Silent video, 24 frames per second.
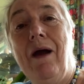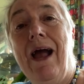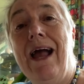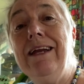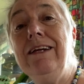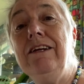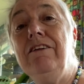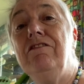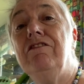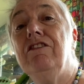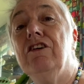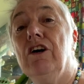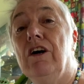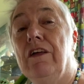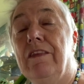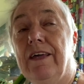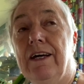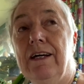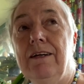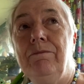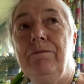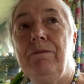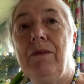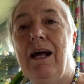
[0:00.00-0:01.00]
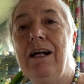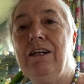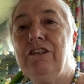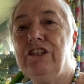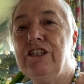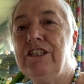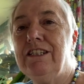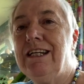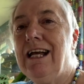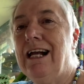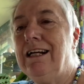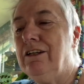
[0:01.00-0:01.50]
any further, I'll
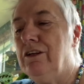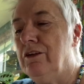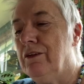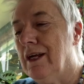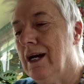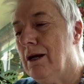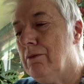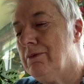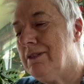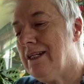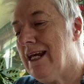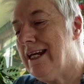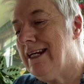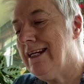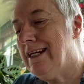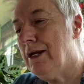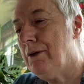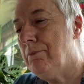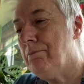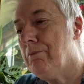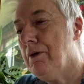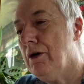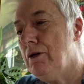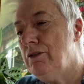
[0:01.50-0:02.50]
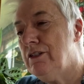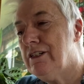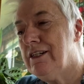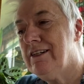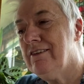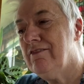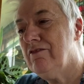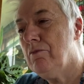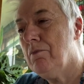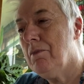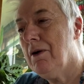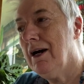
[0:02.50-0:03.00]
just tell you that I'm taking most
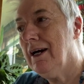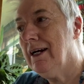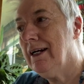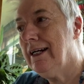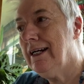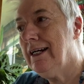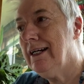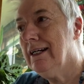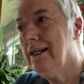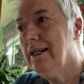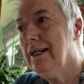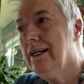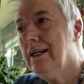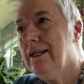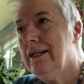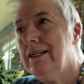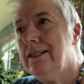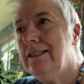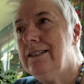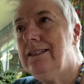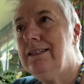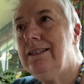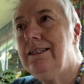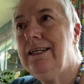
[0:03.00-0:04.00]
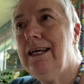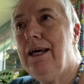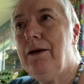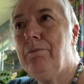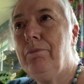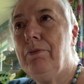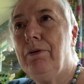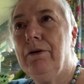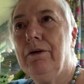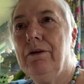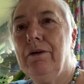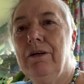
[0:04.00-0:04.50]
of my zip
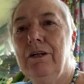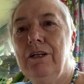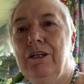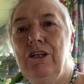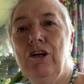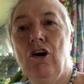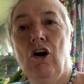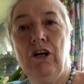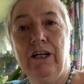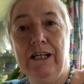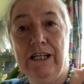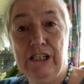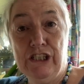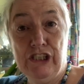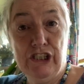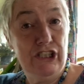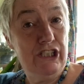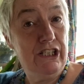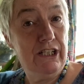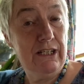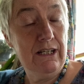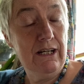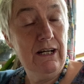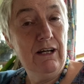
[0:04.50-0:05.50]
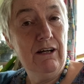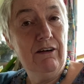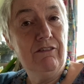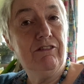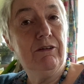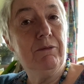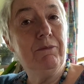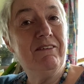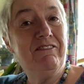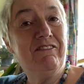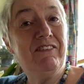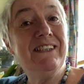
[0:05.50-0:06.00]
knowledge
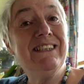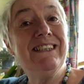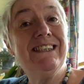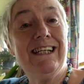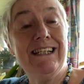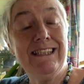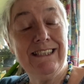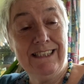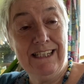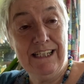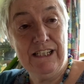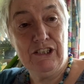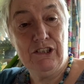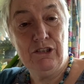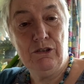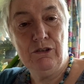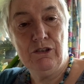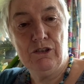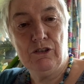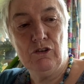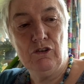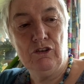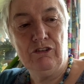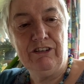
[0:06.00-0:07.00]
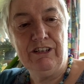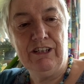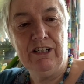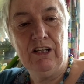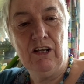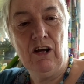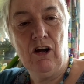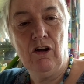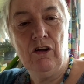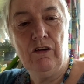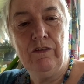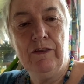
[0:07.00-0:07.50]
from a fantastic tutorial
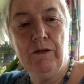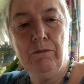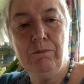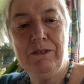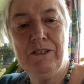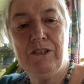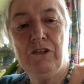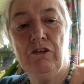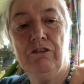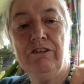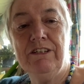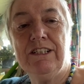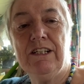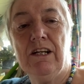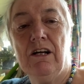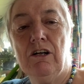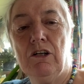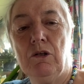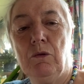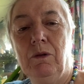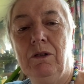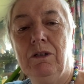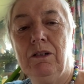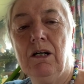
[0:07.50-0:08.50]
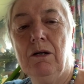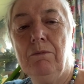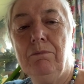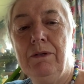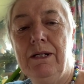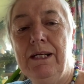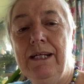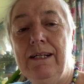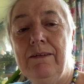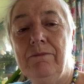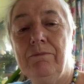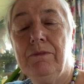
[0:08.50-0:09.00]
on the Missouri Star Quilt
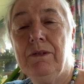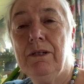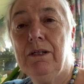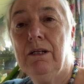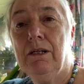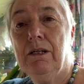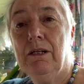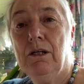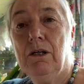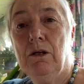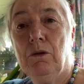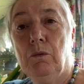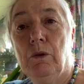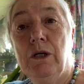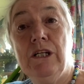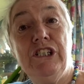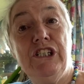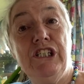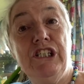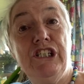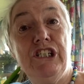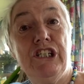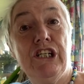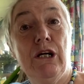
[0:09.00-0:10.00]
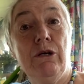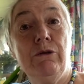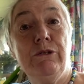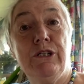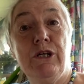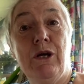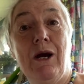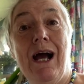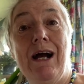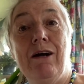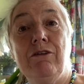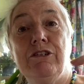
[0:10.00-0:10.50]
Company, where she shows
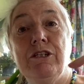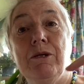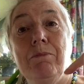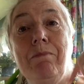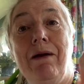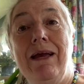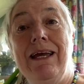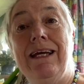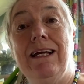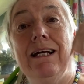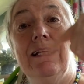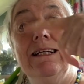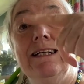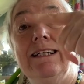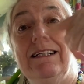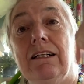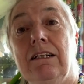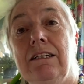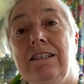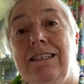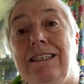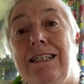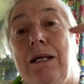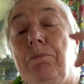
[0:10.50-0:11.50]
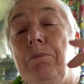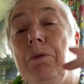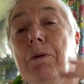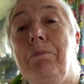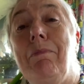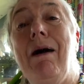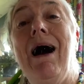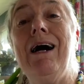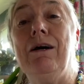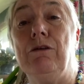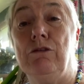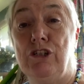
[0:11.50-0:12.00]
you how to make a little zipper
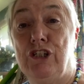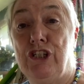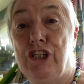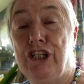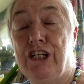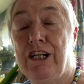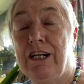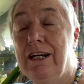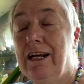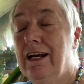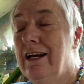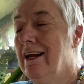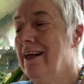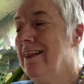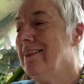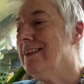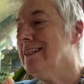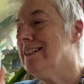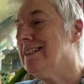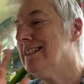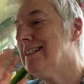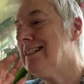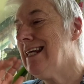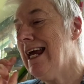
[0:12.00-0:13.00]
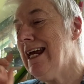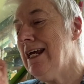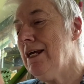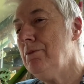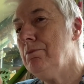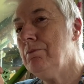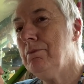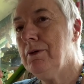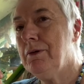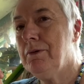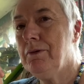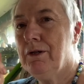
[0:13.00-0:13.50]
pouch. The
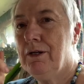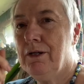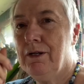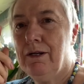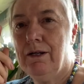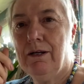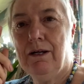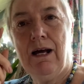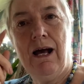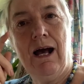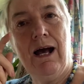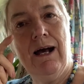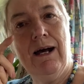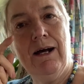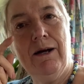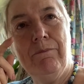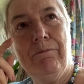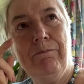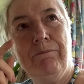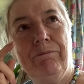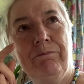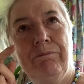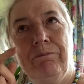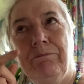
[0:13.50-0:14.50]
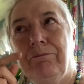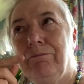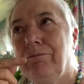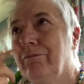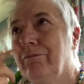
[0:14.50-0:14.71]
same um,